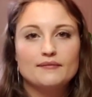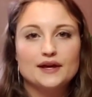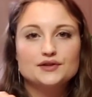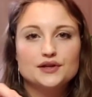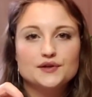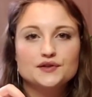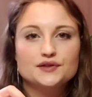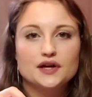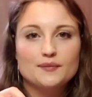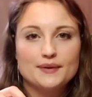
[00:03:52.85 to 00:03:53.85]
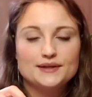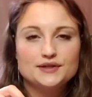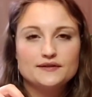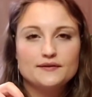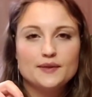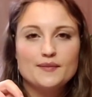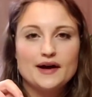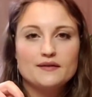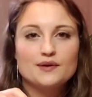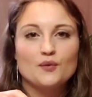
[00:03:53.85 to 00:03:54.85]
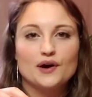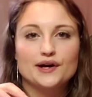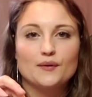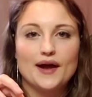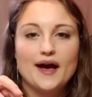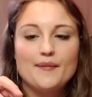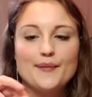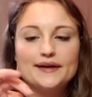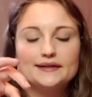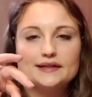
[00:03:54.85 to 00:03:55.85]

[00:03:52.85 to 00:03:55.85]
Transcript: make sure you start pinching from the bottom and work your way up